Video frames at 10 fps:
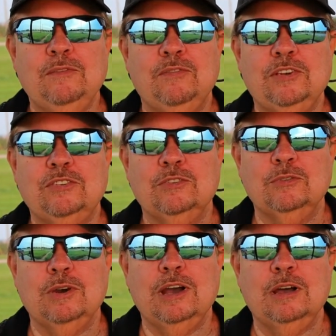fishing
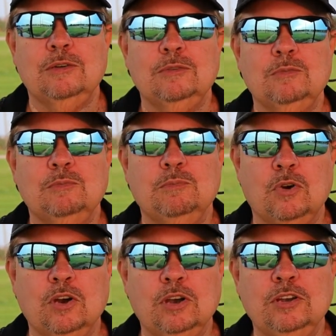around
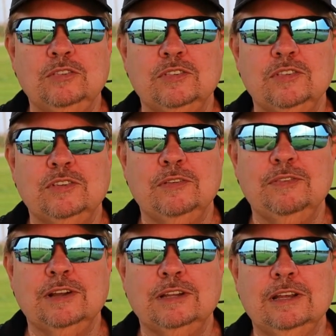brush and
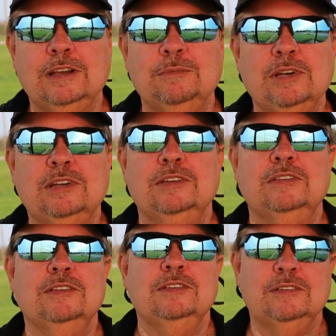stuff like that,
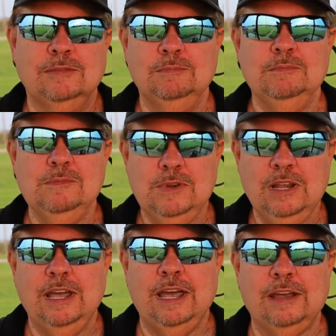because it
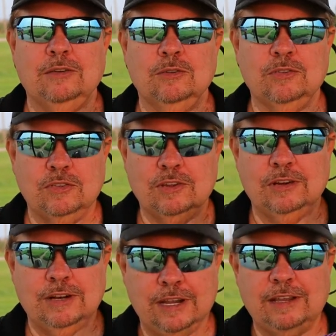handles
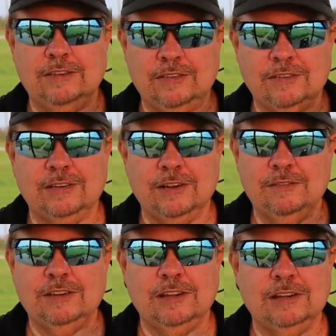the nicks and
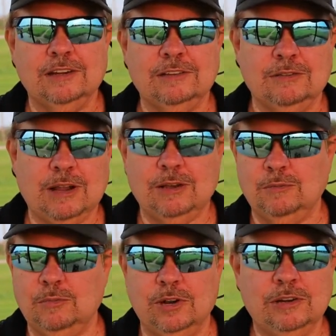everything, like
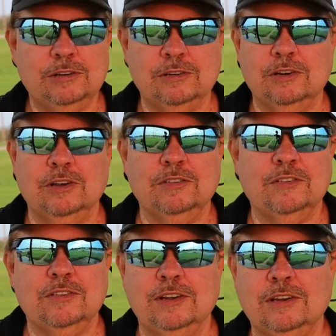bringing it across a
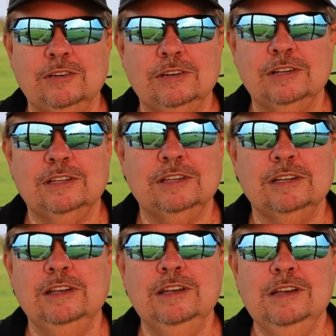stick or
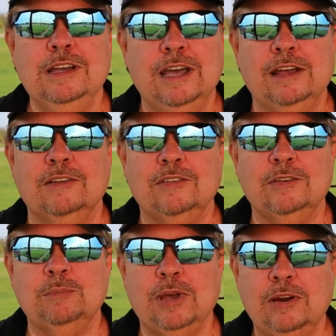anything, handles
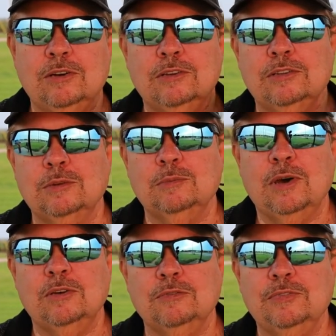it better than
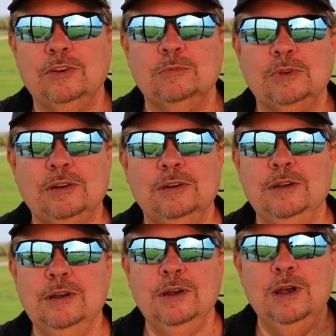monofilament.
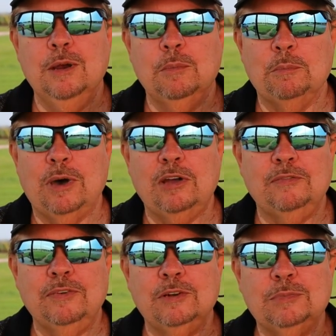But
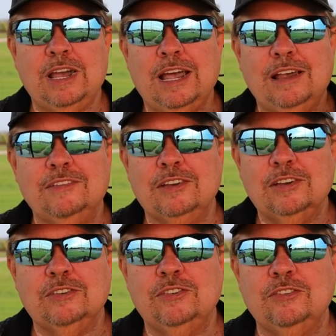monofilament has a
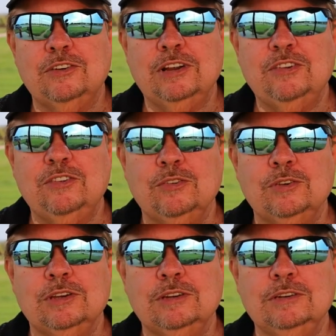good stretch to
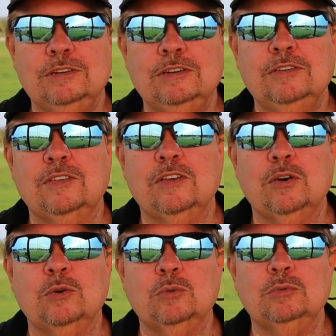it,
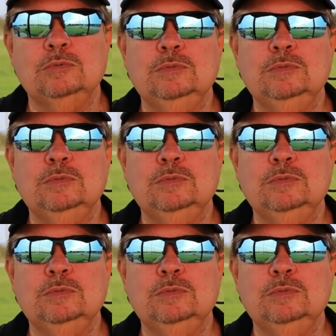so